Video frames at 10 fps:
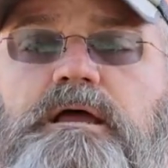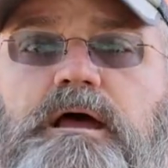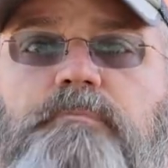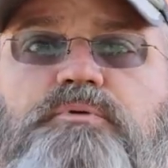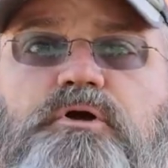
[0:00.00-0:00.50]

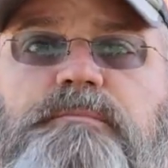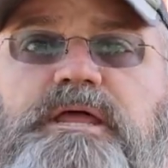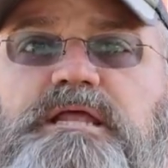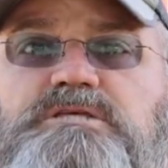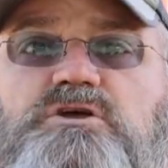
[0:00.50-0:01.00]
a
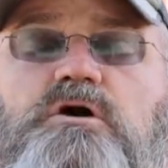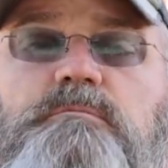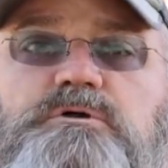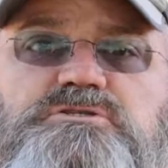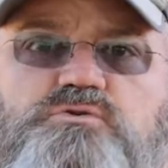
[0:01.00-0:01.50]
permit is
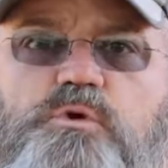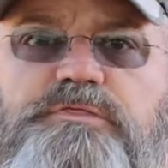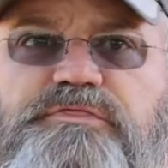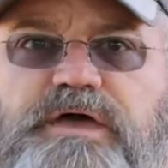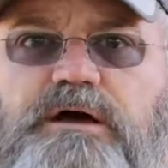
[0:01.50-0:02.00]
almost
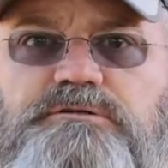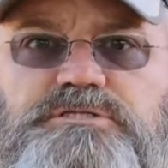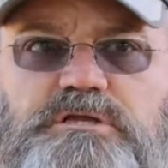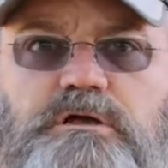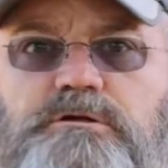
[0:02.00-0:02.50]

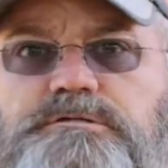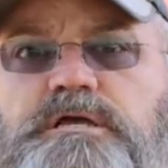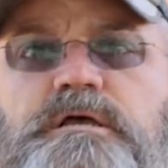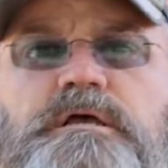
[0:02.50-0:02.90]
$1,000.